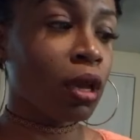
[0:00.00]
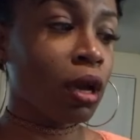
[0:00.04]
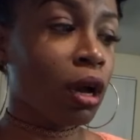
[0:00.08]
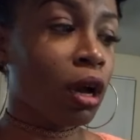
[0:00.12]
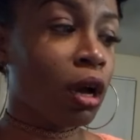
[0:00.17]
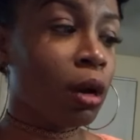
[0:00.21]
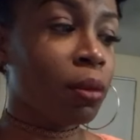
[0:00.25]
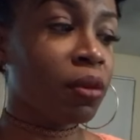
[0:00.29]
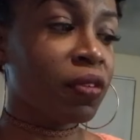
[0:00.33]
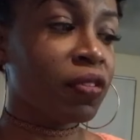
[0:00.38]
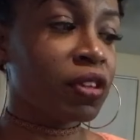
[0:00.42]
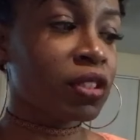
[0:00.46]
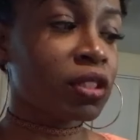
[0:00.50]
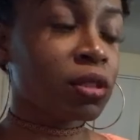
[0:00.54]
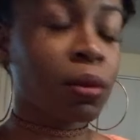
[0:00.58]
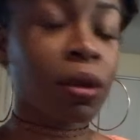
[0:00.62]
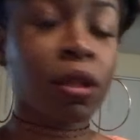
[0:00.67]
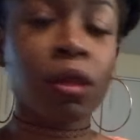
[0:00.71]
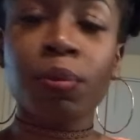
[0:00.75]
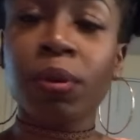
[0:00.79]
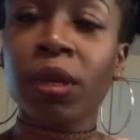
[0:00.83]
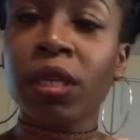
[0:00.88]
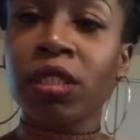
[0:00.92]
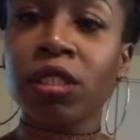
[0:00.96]
If there's some
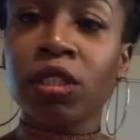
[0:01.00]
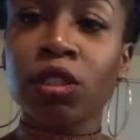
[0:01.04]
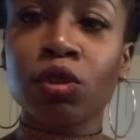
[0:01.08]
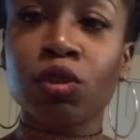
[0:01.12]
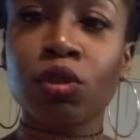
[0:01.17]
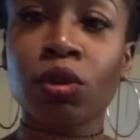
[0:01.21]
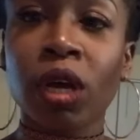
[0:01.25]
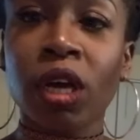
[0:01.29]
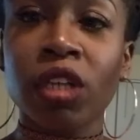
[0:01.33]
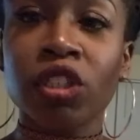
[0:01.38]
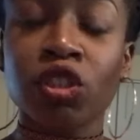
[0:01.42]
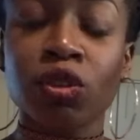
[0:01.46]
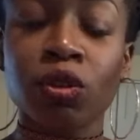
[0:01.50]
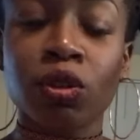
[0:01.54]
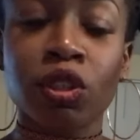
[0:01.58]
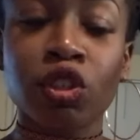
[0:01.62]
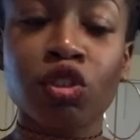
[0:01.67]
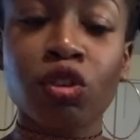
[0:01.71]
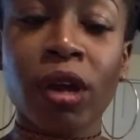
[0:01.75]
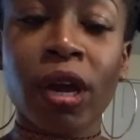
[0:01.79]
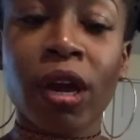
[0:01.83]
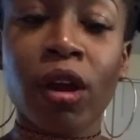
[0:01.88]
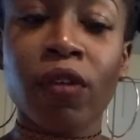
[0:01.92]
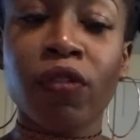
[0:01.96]
other places I should
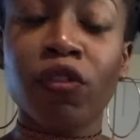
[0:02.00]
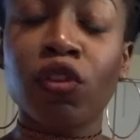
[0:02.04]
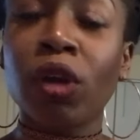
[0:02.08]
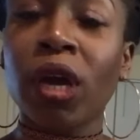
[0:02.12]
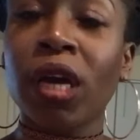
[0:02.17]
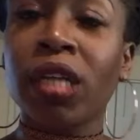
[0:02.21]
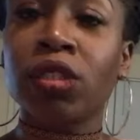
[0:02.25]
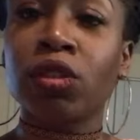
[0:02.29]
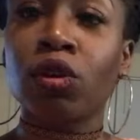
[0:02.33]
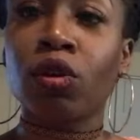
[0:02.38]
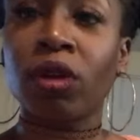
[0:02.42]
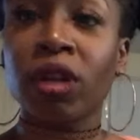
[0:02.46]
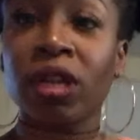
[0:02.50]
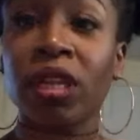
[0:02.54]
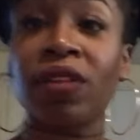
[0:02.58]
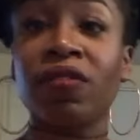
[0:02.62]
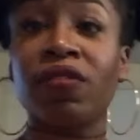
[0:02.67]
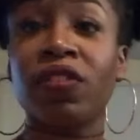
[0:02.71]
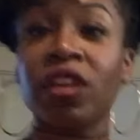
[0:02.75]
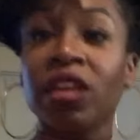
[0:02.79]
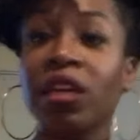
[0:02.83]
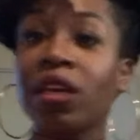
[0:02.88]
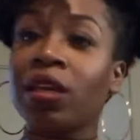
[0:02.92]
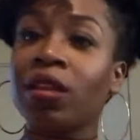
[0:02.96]
try. Or if you guys know any
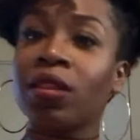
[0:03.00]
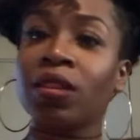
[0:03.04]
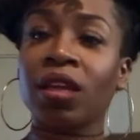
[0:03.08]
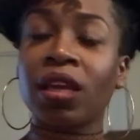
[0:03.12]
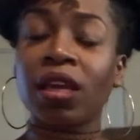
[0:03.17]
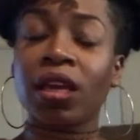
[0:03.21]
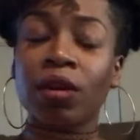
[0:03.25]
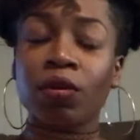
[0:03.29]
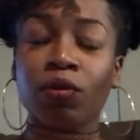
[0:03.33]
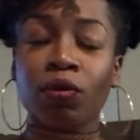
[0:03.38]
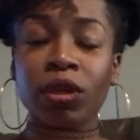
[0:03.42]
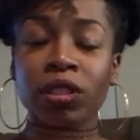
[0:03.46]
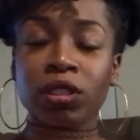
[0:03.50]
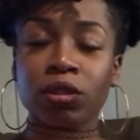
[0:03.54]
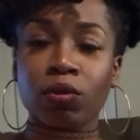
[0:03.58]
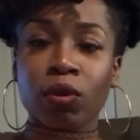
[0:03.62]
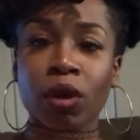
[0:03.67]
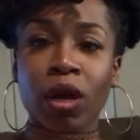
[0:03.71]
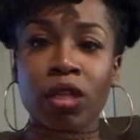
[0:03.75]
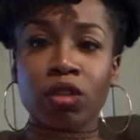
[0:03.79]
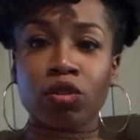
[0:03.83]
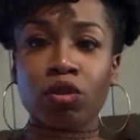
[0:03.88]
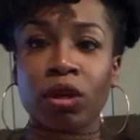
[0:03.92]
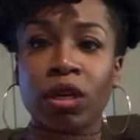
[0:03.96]
vegan thing
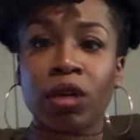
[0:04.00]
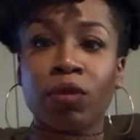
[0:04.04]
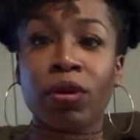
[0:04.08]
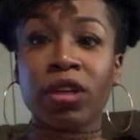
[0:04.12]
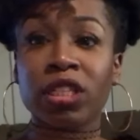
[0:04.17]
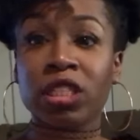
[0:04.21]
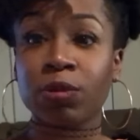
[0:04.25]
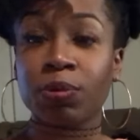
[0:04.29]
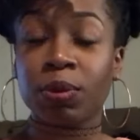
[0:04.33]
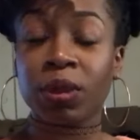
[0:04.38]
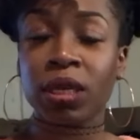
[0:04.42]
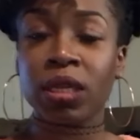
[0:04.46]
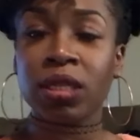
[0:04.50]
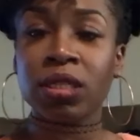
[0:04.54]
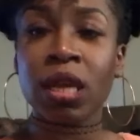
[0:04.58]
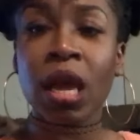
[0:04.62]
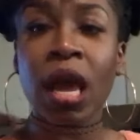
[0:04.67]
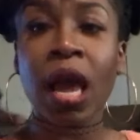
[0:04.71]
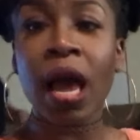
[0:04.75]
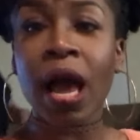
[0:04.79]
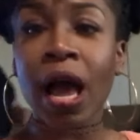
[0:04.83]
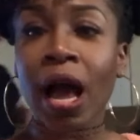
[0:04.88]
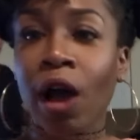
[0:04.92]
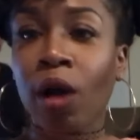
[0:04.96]
restaurants or any recipes
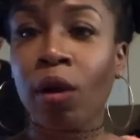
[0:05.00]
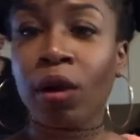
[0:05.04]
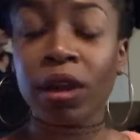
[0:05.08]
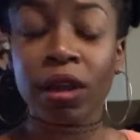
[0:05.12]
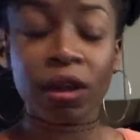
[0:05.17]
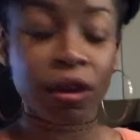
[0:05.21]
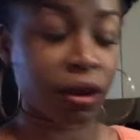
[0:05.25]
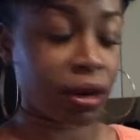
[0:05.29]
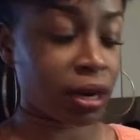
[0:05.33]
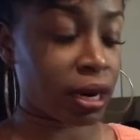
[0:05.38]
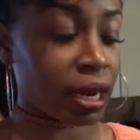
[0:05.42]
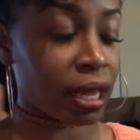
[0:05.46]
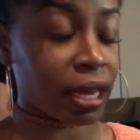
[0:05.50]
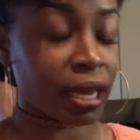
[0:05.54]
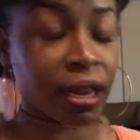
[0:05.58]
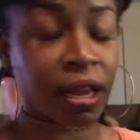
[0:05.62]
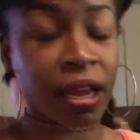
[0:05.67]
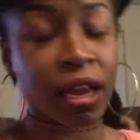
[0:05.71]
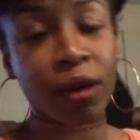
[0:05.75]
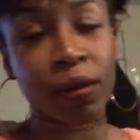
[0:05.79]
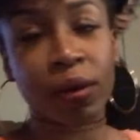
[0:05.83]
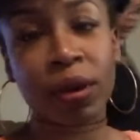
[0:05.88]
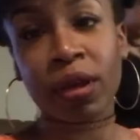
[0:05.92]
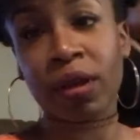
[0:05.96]
out here in the Atlanta
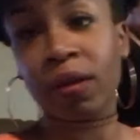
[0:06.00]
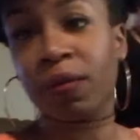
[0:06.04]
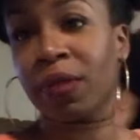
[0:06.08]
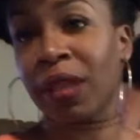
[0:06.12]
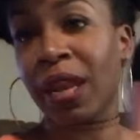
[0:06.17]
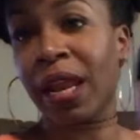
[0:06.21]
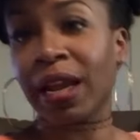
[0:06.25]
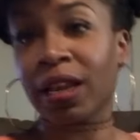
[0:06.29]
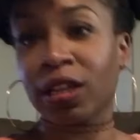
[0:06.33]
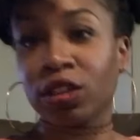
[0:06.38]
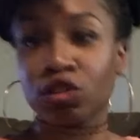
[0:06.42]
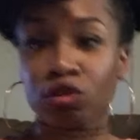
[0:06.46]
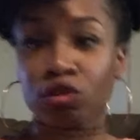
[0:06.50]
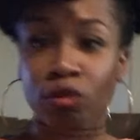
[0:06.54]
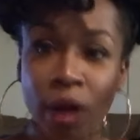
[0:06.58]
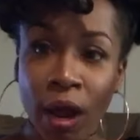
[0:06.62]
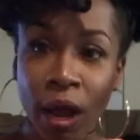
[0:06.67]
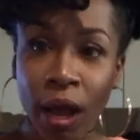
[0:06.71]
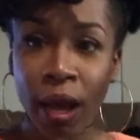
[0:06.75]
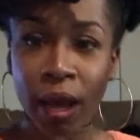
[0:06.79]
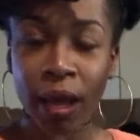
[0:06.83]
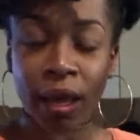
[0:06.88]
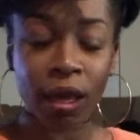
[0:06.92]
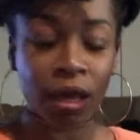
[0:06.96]
area that I can
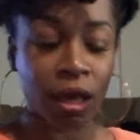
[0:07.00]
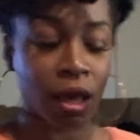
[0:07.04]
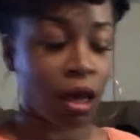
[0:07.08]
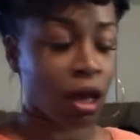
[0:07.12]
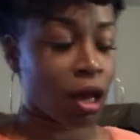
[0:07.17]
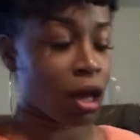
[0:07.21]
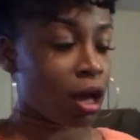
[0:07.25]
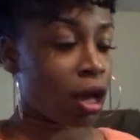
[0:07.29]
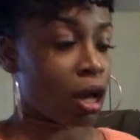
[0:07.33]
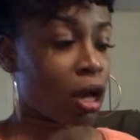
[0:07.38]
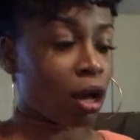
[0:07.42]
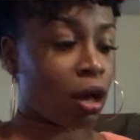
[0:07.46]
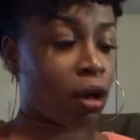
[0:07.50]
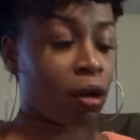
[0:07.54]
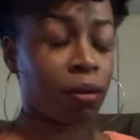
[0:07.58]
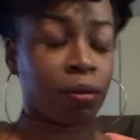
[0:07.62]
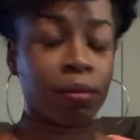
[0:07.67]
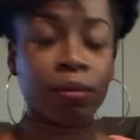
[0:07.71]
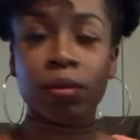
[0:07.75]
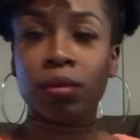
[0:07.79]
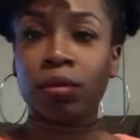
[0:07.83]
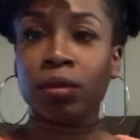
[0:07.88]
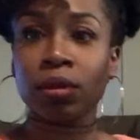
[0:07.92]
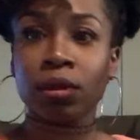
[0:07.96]
try.
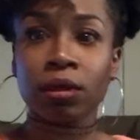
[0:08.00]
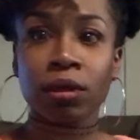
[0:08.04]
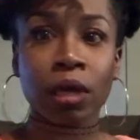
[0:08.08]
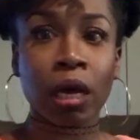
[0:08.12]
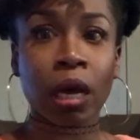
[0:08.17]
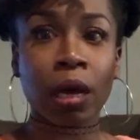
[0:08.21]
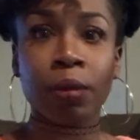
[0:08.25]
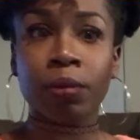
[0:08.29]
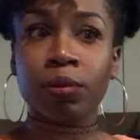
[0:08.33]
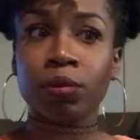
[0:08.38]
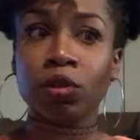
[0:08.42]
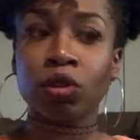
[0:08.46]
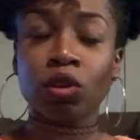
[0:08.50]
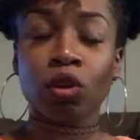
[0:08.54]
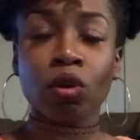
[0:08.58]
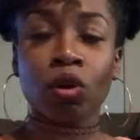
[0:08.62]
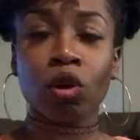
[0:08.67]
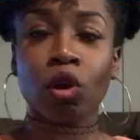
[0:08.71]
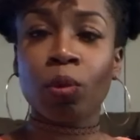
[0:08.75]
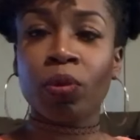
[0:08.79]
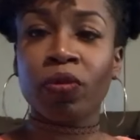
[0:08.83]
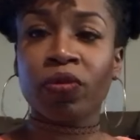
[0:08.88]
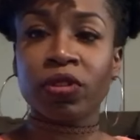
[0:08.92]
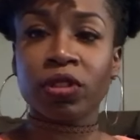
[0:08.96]
I'm
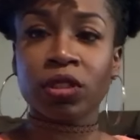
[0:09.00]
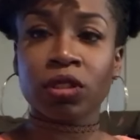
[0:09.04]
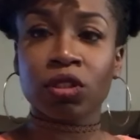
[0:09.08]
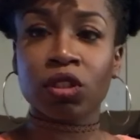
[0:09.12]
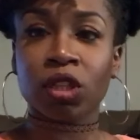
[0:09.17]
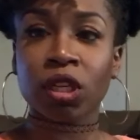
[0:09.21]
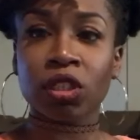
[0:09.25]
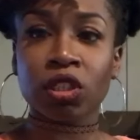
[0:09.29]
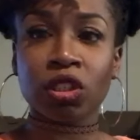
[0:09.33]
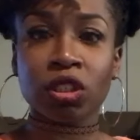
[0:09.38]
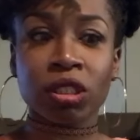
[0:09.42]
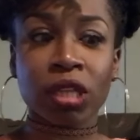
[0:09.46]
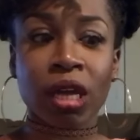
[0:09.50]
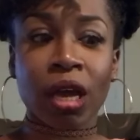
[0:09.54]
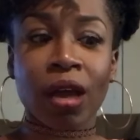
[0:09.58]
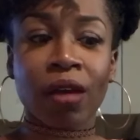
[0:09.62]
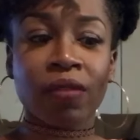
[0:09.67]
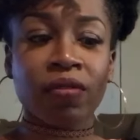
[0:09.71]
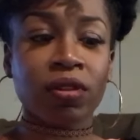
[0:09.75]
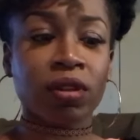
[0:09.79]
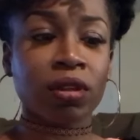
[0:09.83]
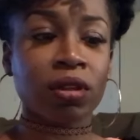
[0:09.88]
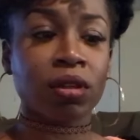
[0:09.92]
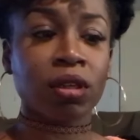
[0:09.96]
totally open for suggestions. I
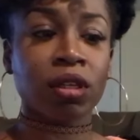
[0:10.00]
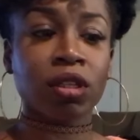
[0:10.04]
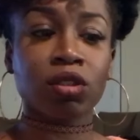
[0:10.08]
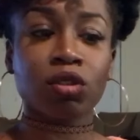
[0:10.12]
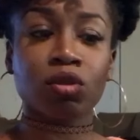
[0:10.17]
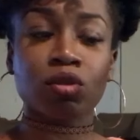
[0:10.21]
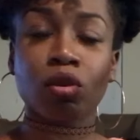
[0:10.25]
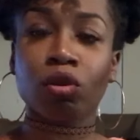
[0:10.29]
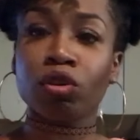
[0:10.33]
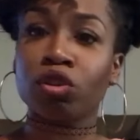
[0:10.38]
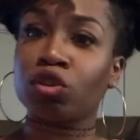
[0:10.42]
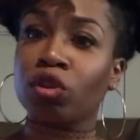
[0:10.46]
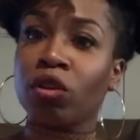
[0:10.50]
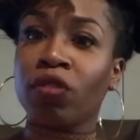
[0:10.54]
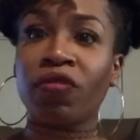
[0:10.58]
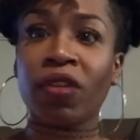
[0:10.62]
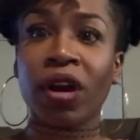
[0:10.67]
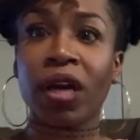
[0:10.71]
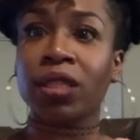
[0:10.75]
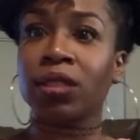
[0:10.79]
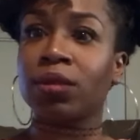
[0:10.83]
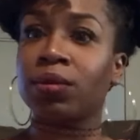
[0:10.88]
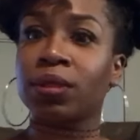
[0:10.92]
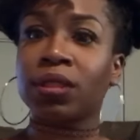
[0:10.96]
have to get to the grocery store,
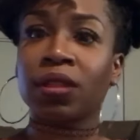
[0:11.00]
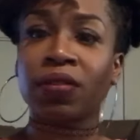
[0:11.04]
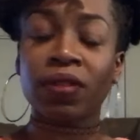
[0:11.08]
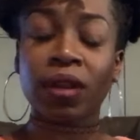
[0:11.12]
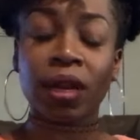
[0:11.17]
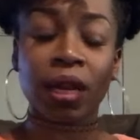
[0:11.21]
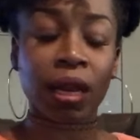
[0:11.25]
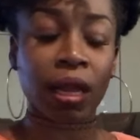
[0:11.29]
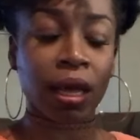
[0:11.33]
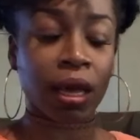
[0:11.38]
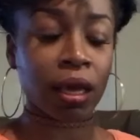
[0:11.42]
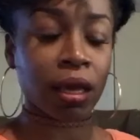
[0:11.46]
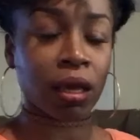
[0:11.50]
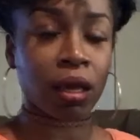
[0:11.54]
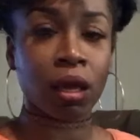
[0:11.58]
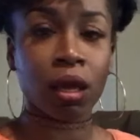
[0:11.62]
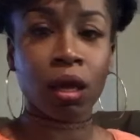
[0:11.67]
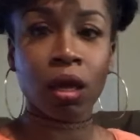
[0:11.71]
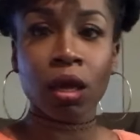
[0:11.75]
find some stuff that I like.